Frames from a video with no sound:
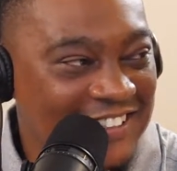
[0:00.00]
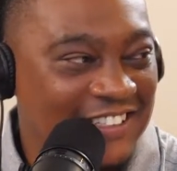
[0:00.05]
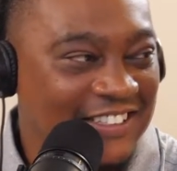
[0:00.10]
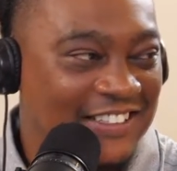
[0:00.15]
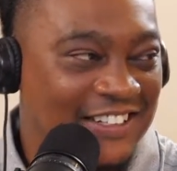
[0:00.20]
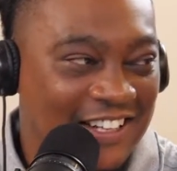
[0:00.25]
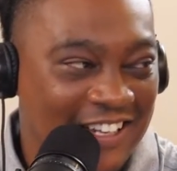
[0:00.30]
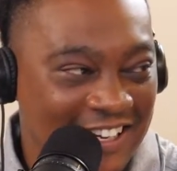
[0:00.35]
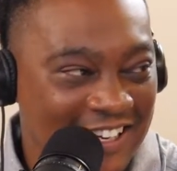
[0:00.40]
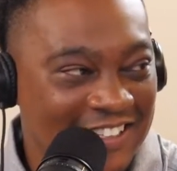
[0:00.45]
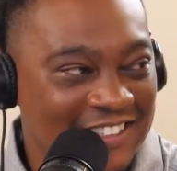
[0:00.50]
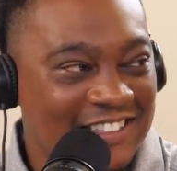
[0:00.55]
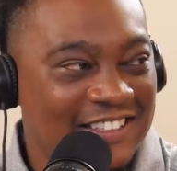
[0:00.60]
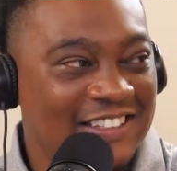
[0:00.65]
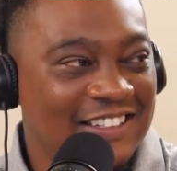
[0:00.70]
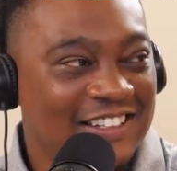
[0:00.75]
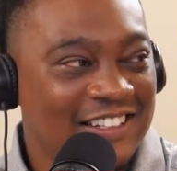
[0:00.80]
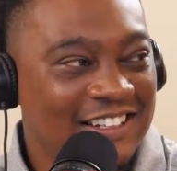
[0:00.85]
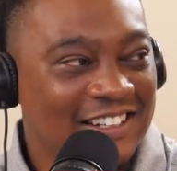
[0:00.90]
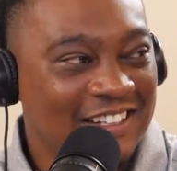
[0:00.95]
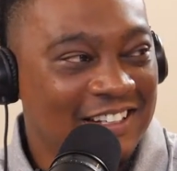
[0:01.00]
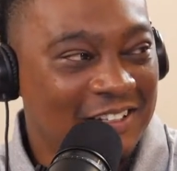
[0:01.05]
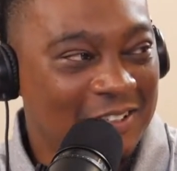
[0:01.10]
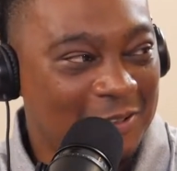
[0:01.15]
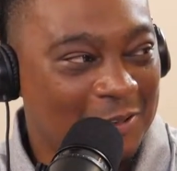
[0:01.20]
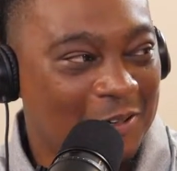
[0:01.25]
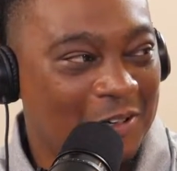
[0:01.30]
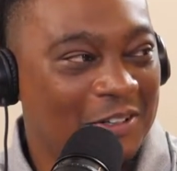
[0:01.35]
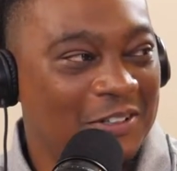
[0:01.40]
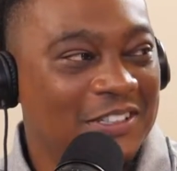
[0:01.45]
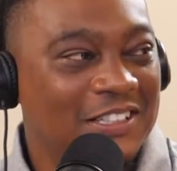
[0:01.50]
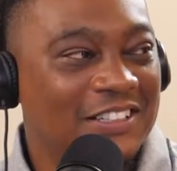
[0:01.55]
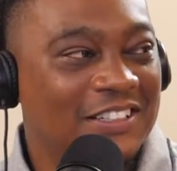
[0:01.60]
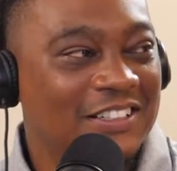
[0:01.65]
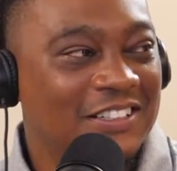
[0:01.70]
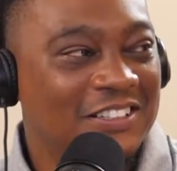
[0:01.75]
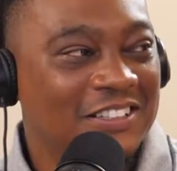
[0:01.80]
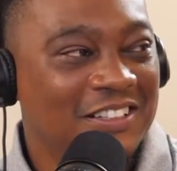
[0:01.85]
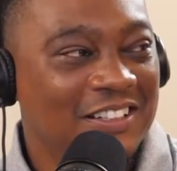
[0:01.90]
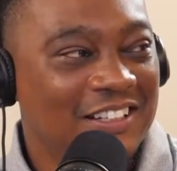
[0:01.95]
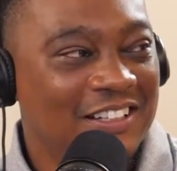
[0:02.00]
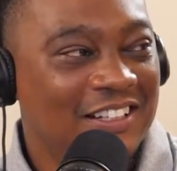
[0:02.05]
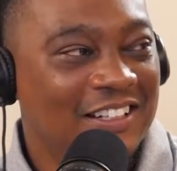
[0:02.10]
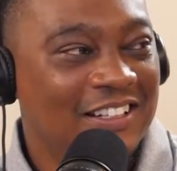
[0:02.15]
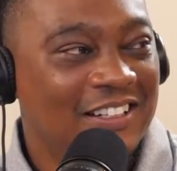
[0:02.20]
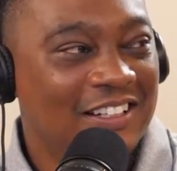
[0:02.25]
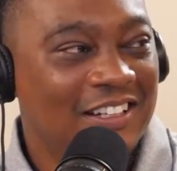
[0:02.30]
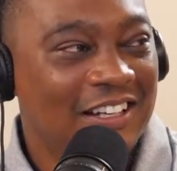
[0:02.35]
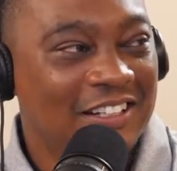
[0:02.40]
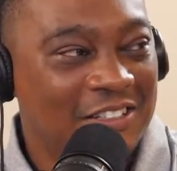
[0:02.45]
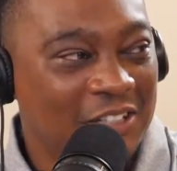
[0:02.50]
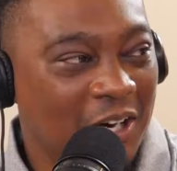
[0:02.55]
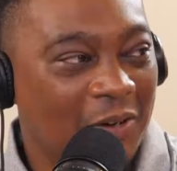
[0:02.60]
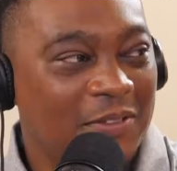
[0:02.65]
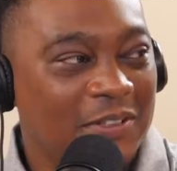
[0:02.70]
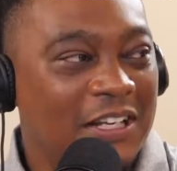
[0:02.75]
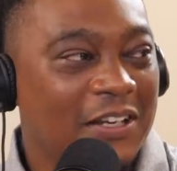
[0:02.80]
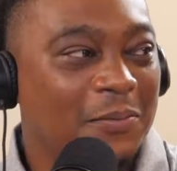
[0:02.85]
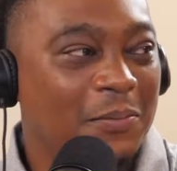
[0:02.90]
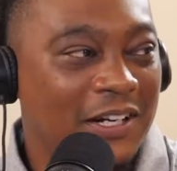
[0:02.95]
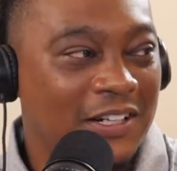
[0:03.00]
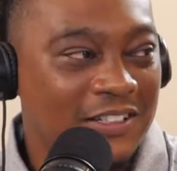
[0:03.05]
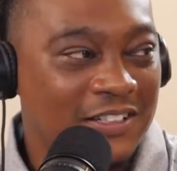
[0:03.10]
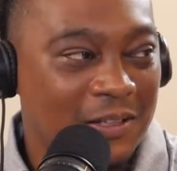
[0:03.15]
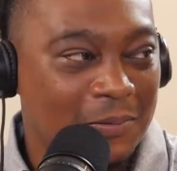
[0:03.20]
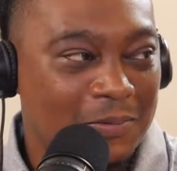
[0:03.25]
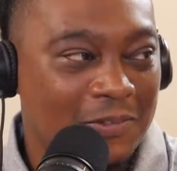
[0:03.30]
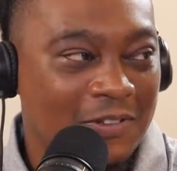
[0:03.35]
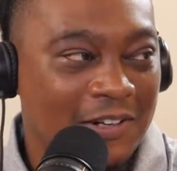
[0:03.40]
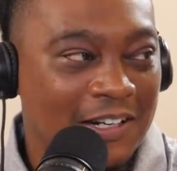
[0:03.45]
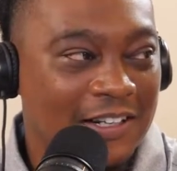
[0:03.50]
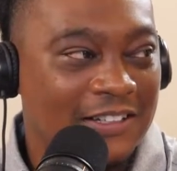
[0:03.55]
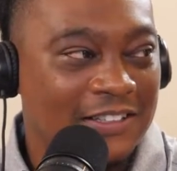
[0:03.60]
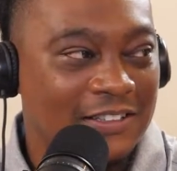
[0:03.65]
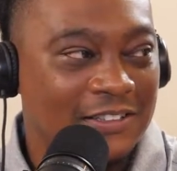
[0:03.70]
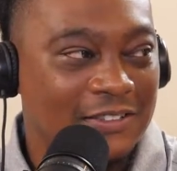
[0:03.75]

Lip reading: slants, the crosses. And Jarvis get better separation.